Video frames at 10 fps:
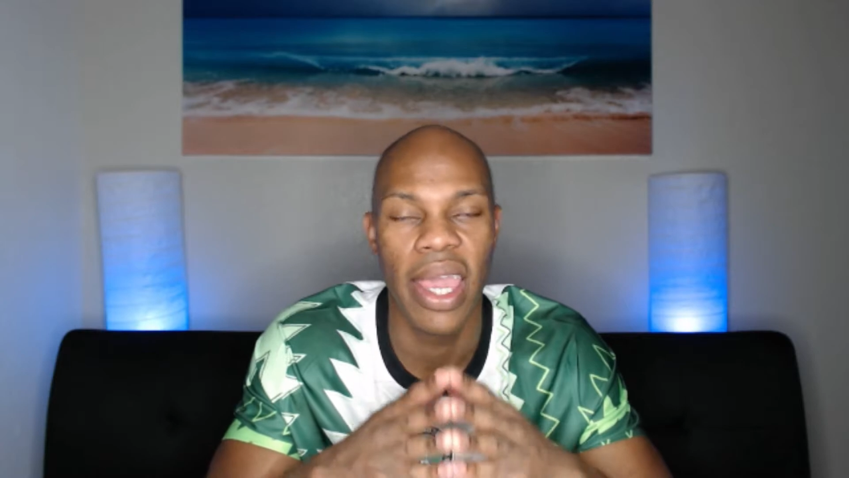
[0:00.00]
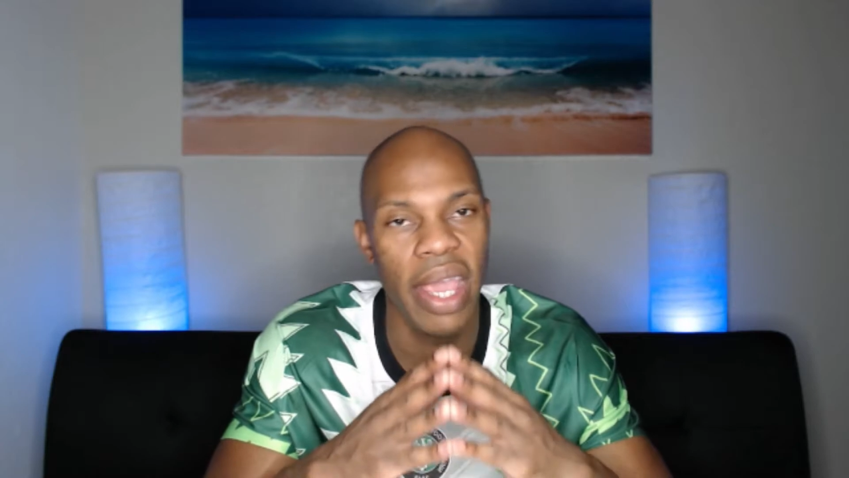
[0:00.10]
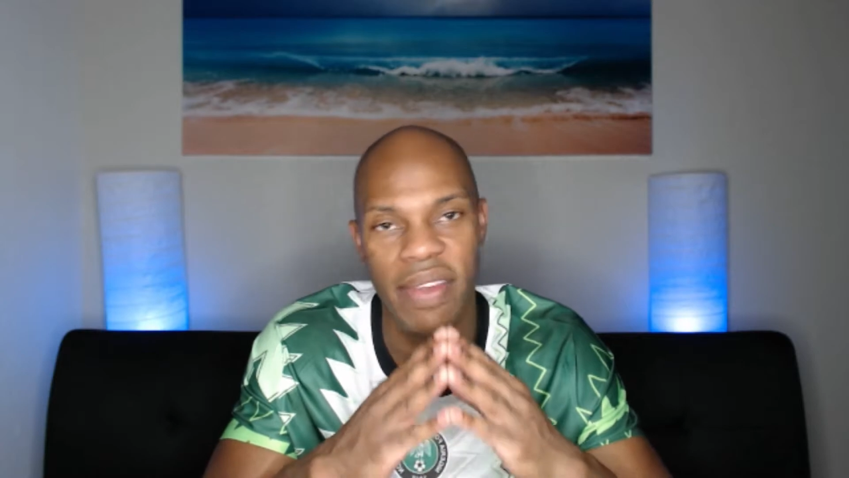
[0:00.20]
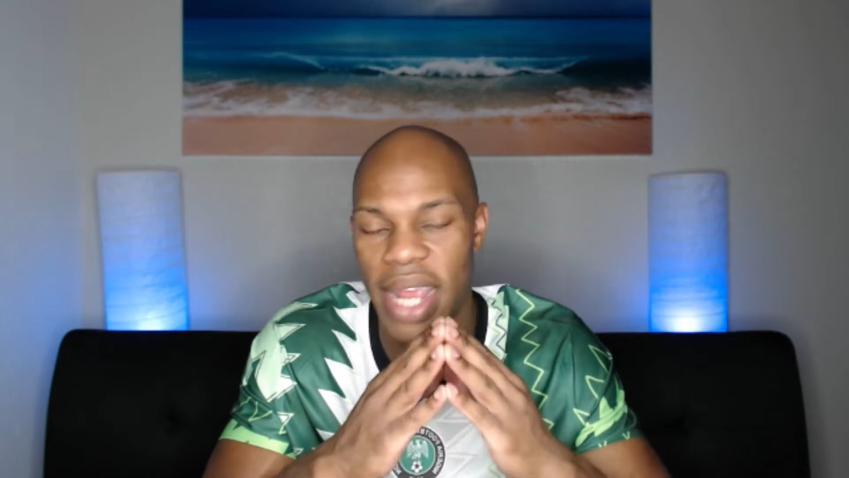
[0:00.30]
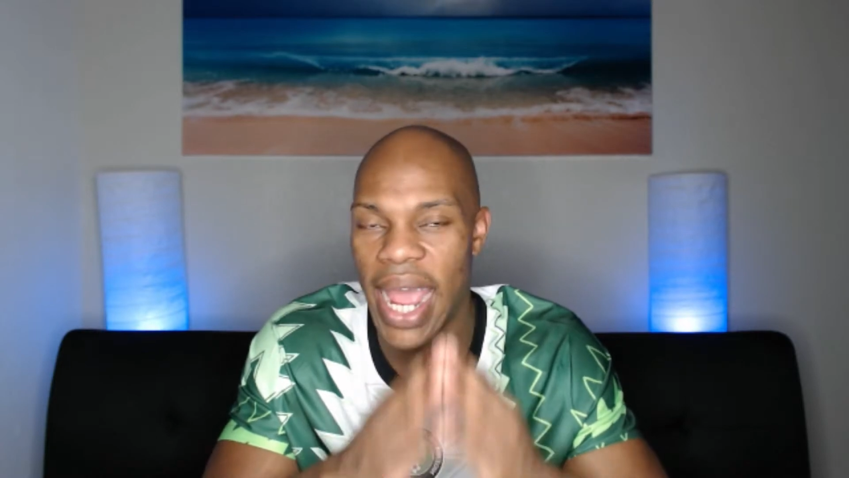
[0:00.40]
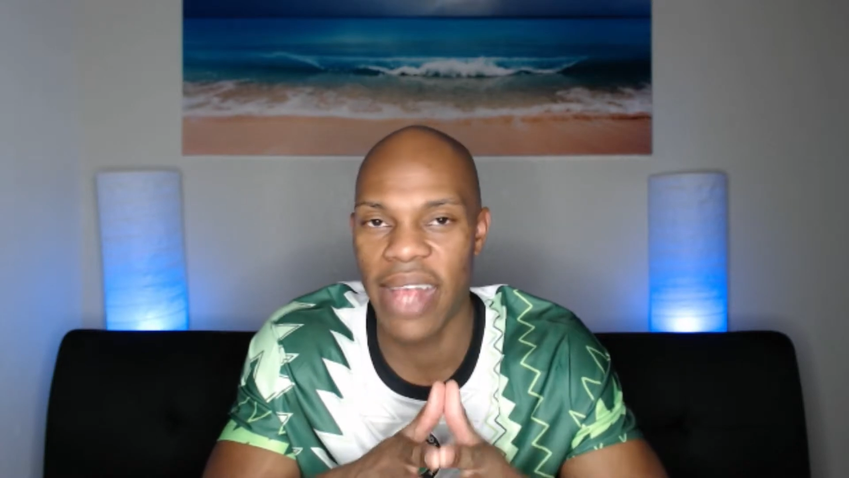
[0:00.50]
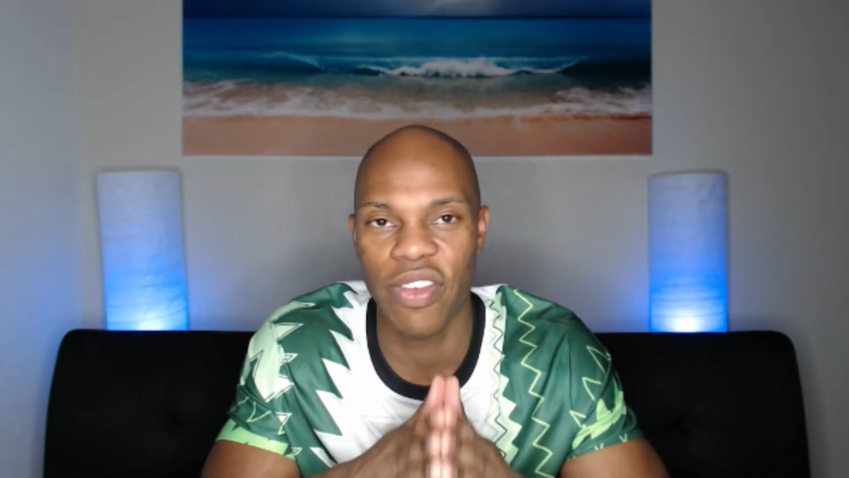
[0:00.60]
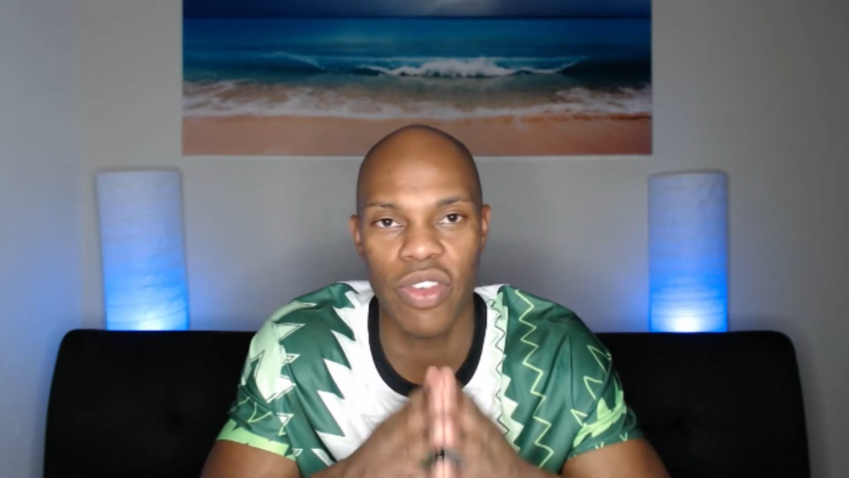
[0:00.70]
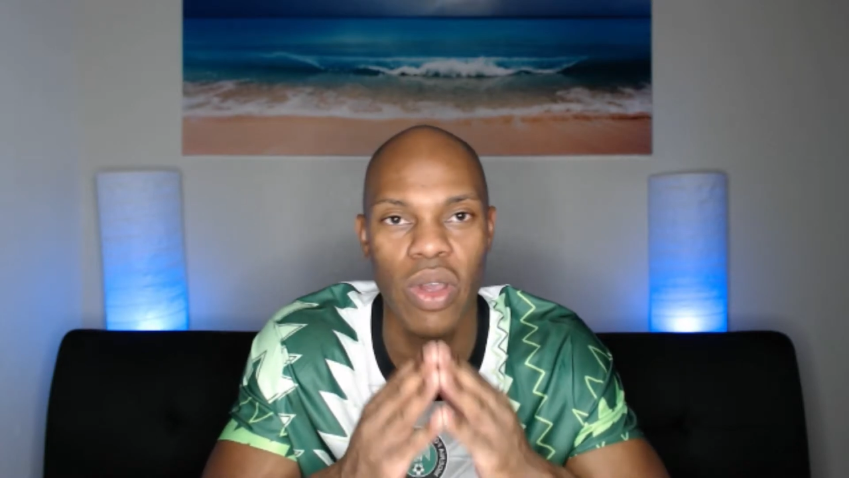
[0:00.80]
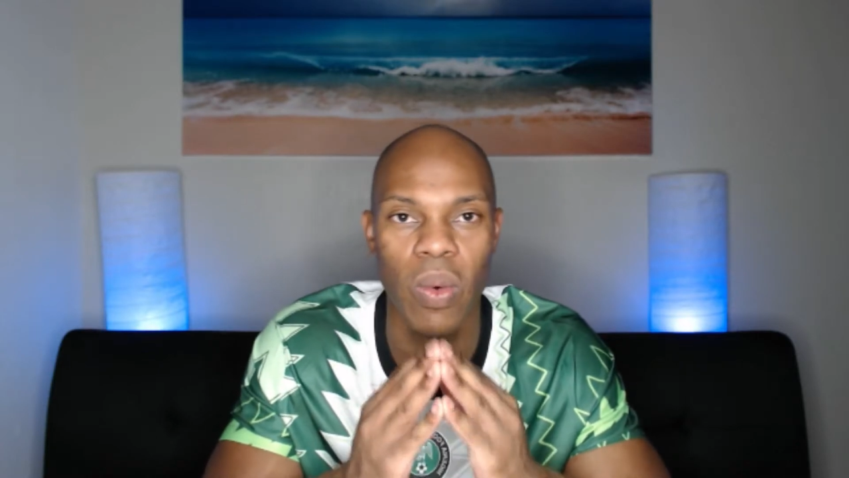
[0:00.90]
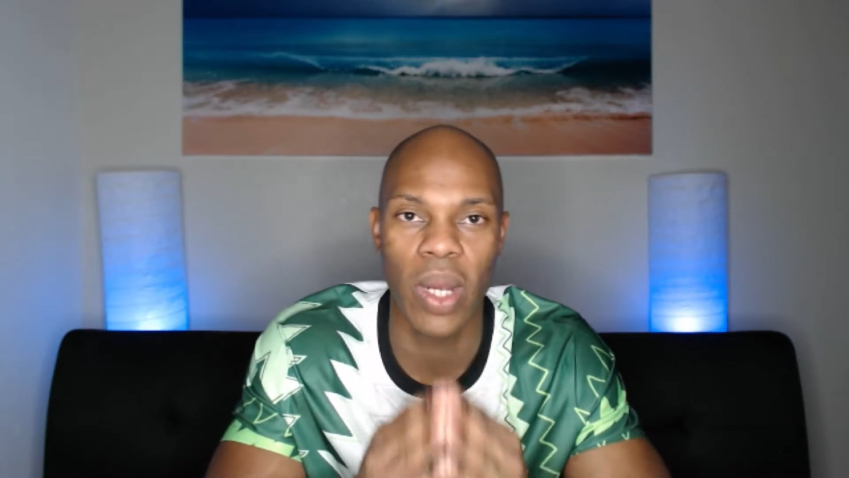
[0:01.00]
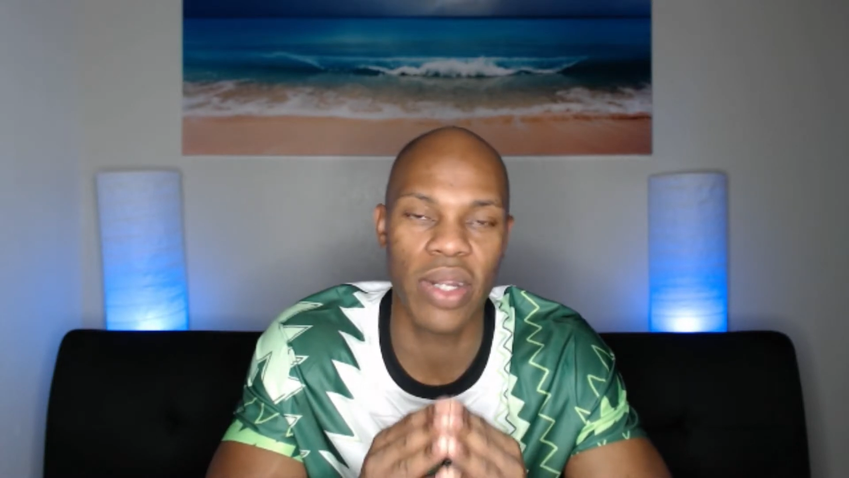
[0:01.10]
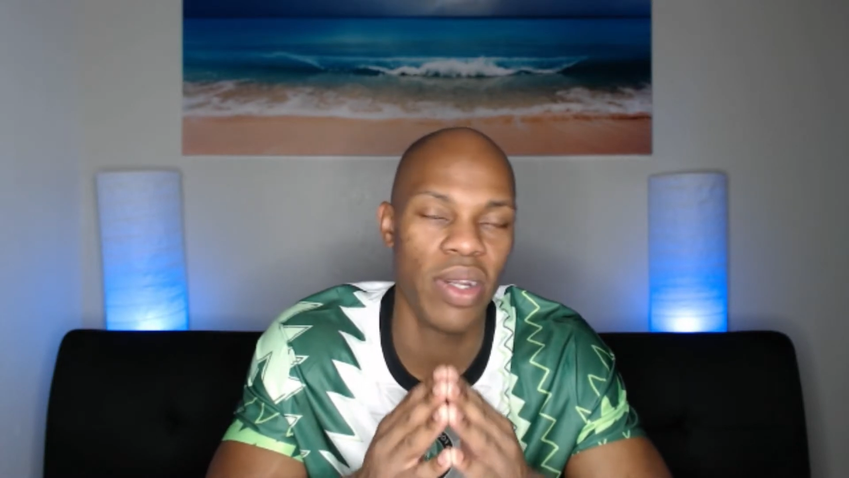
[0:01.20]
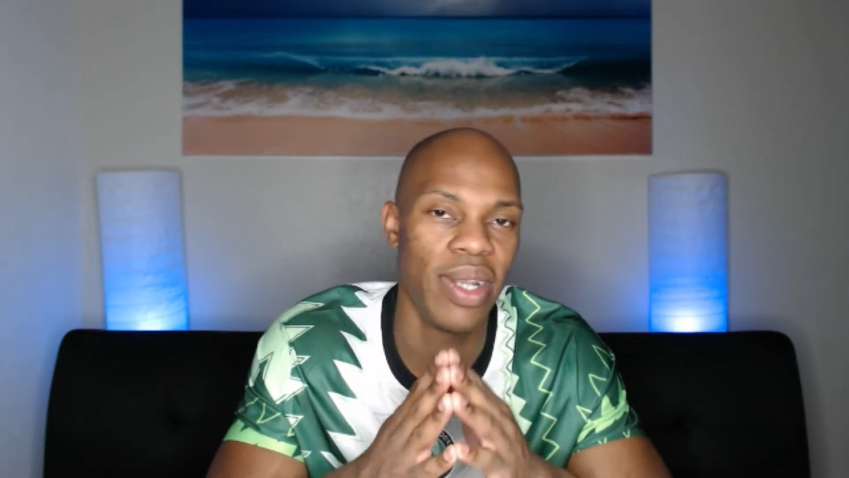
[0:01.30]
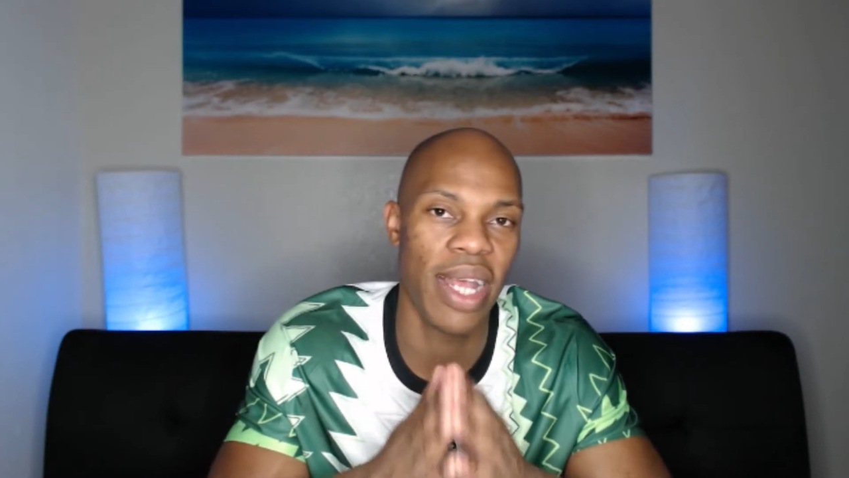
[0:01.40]
If she asks you a
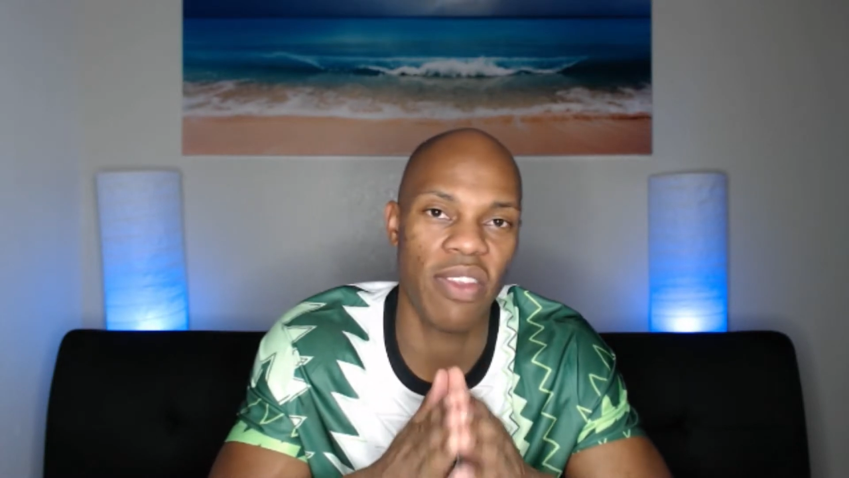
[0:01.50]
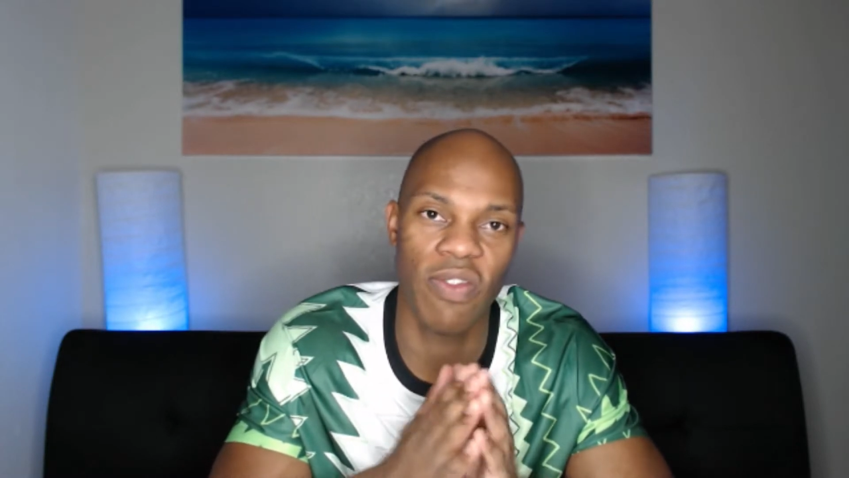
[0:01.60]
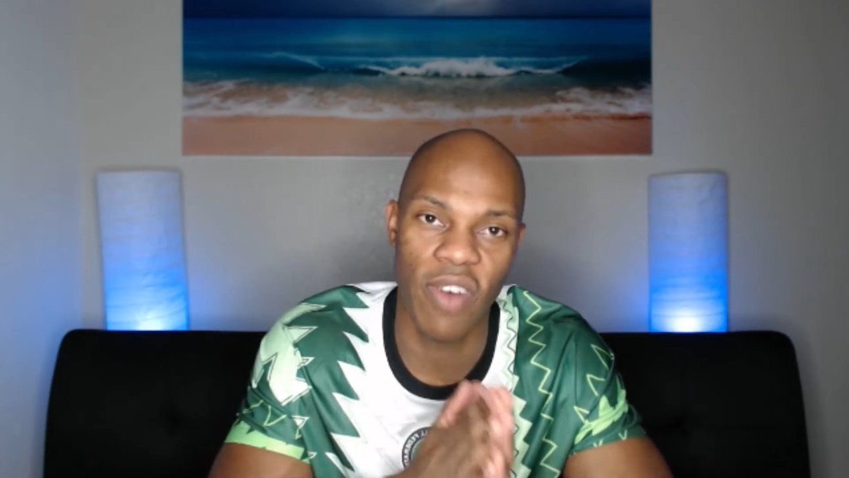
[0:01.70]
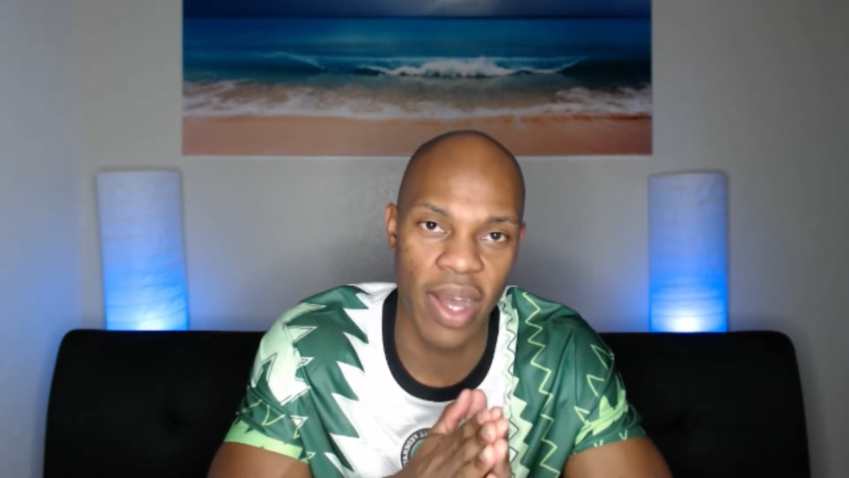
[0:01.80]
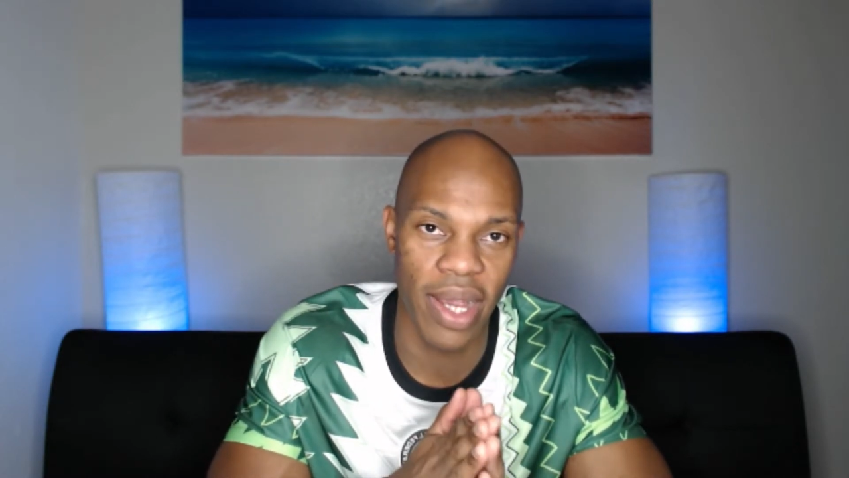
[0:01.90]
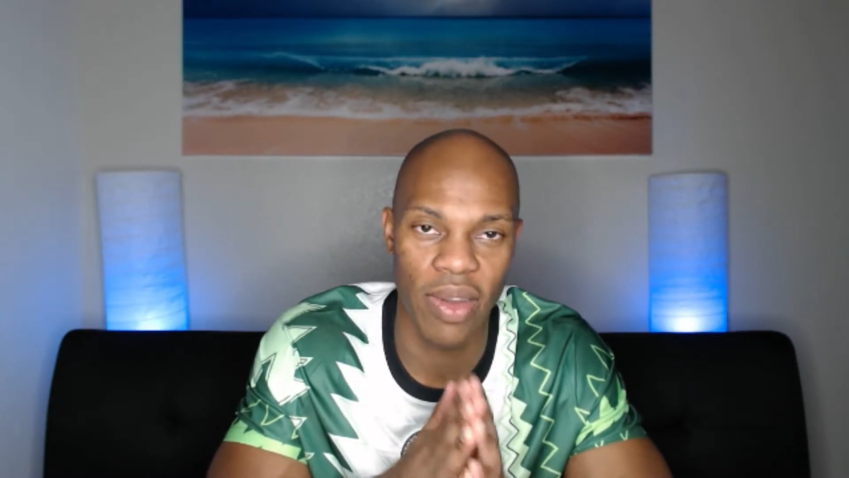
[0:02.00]
question, that's fine.